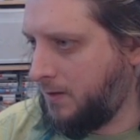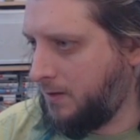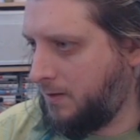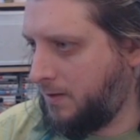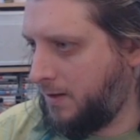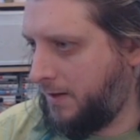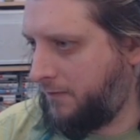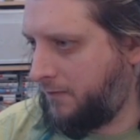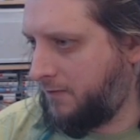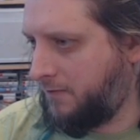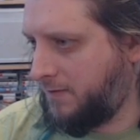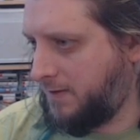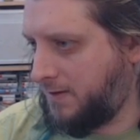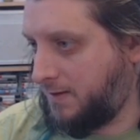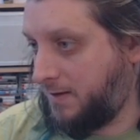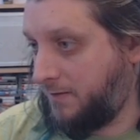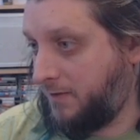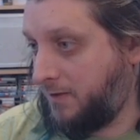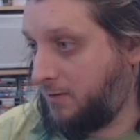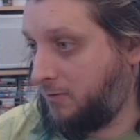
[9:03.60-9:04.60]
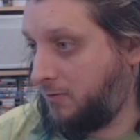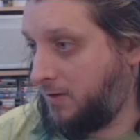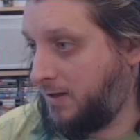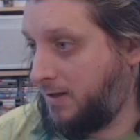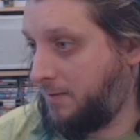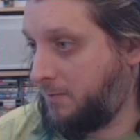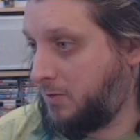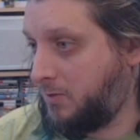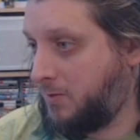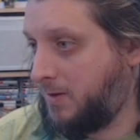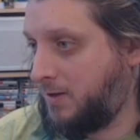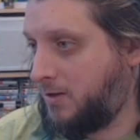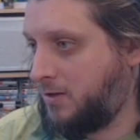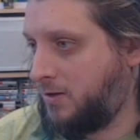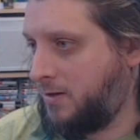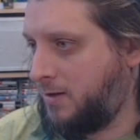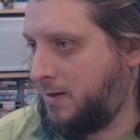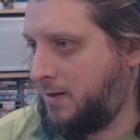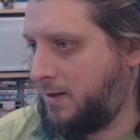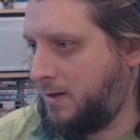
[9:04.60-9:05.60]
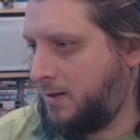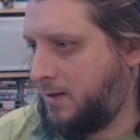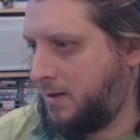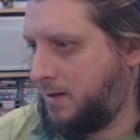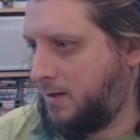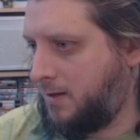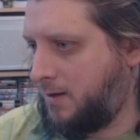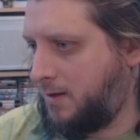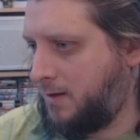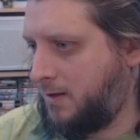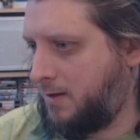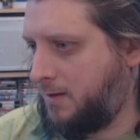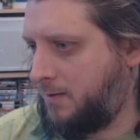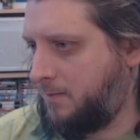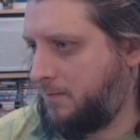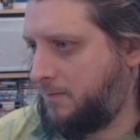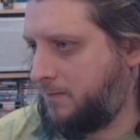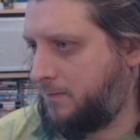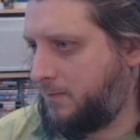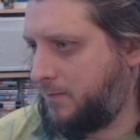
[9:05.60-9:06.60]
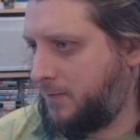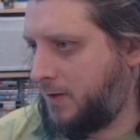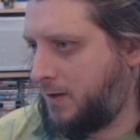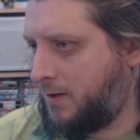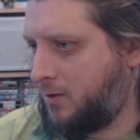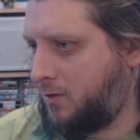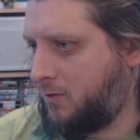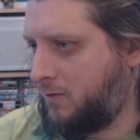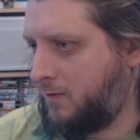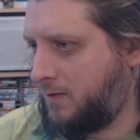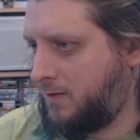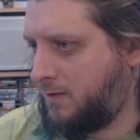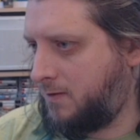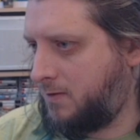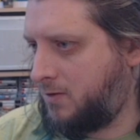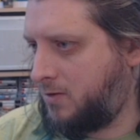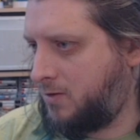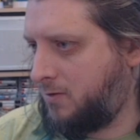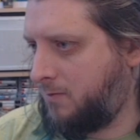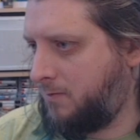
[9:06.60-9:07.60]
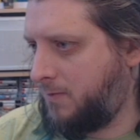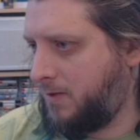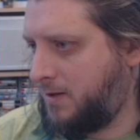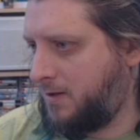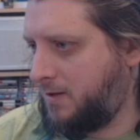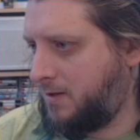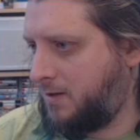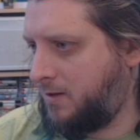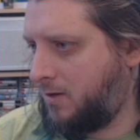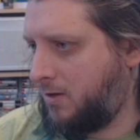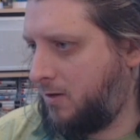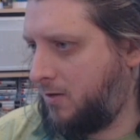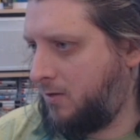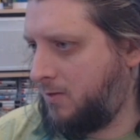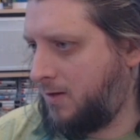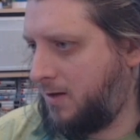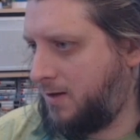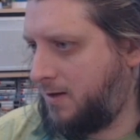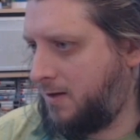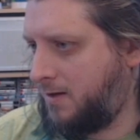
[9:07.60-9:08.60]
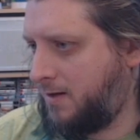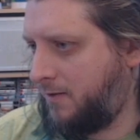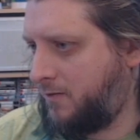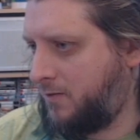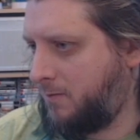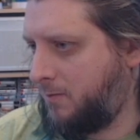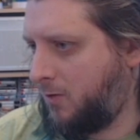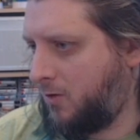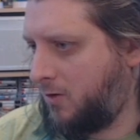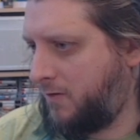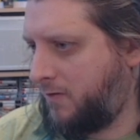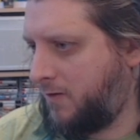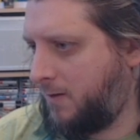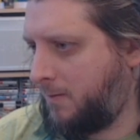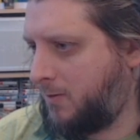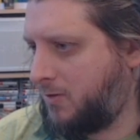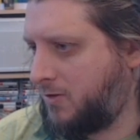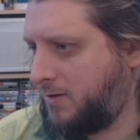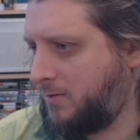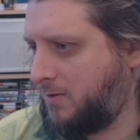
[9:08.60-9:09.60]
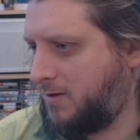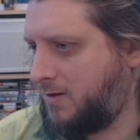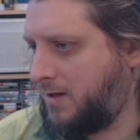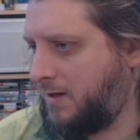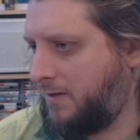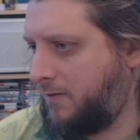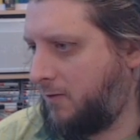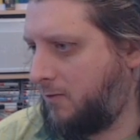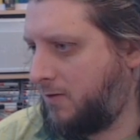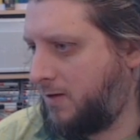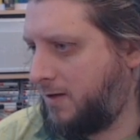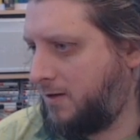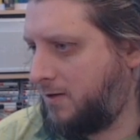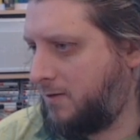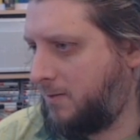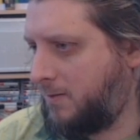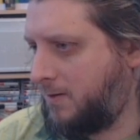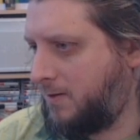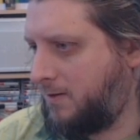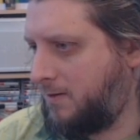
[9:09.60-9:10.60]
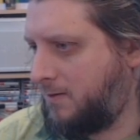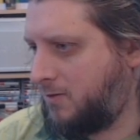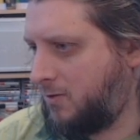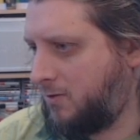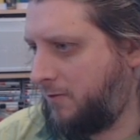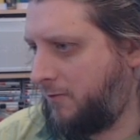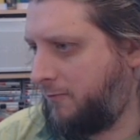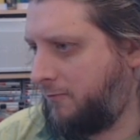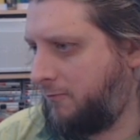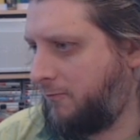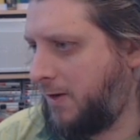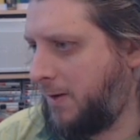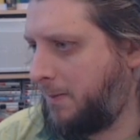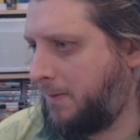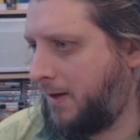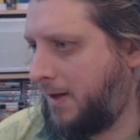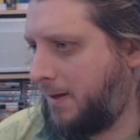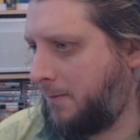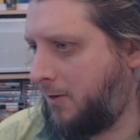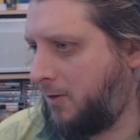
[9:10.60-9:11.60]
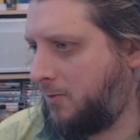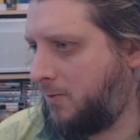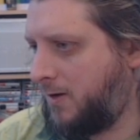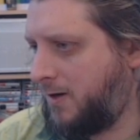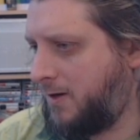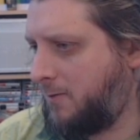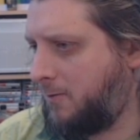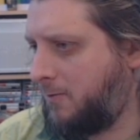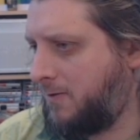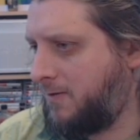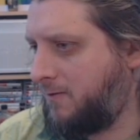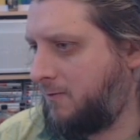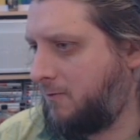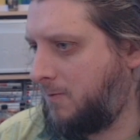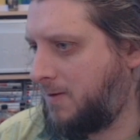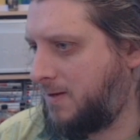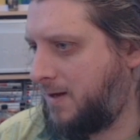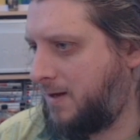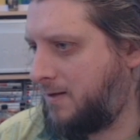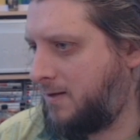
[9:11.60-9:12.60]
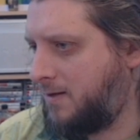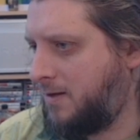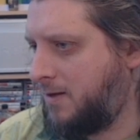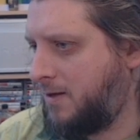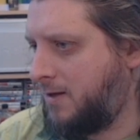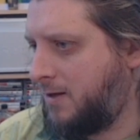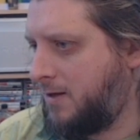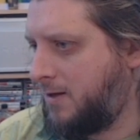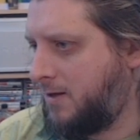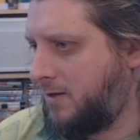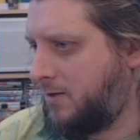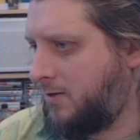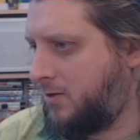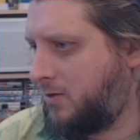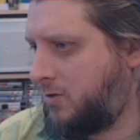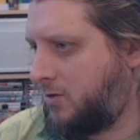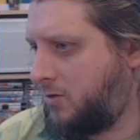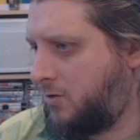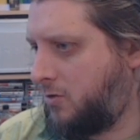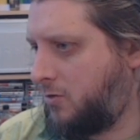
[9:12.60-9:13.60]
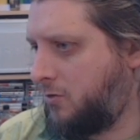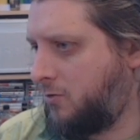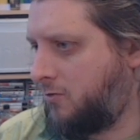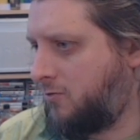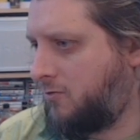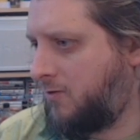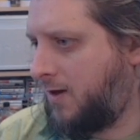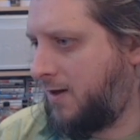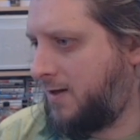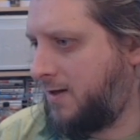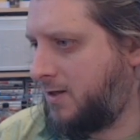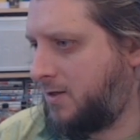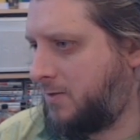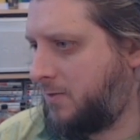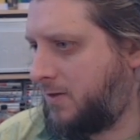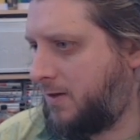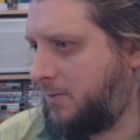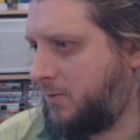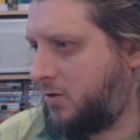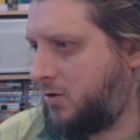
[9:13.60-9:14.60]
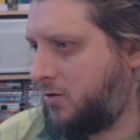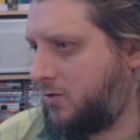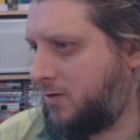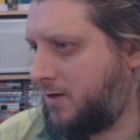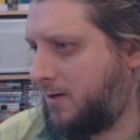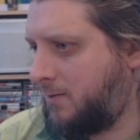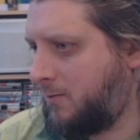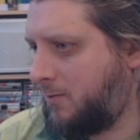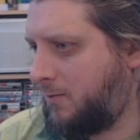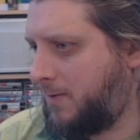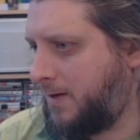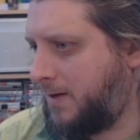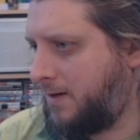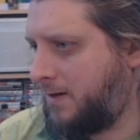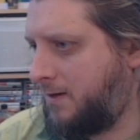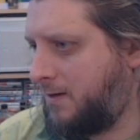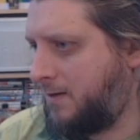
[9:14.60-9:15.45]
if there is a difficulty dip switch. The current submitted code I did have to modify because it was defaulting to a sort of free play mode where you always had 2 credits, but I'm sure that will be